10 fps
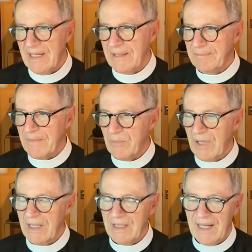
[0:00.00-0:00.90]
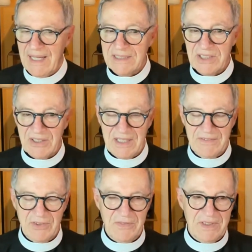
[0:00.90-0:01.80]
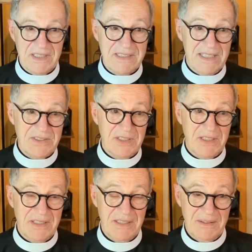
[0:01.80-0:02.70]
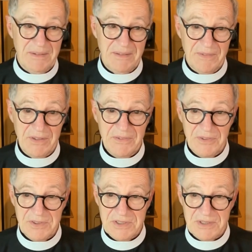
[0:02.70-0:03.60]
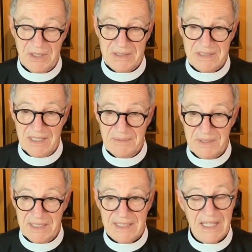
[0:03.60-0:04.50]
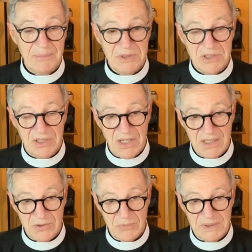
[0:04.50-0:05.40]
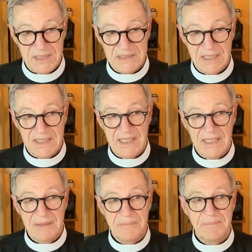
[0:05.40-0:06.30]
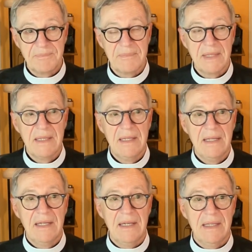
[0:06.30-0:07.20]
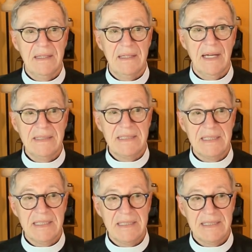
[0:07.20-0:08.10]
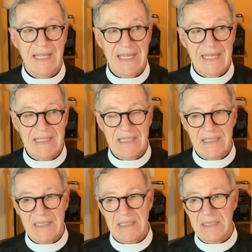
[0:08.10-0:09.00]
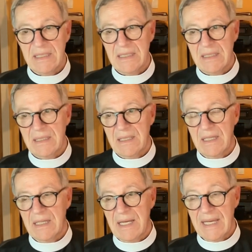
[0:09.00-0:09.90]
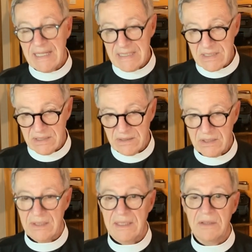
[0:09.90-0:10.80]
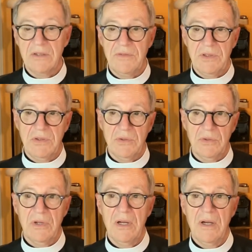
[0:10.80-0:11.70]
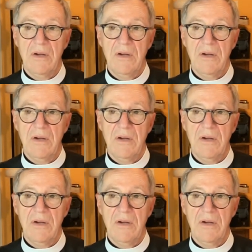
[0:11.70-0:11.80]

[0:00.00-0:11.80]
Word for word: Um, well, I actually got involved in Ascension the very first time that I came to Chicago because I came in 1988 to interview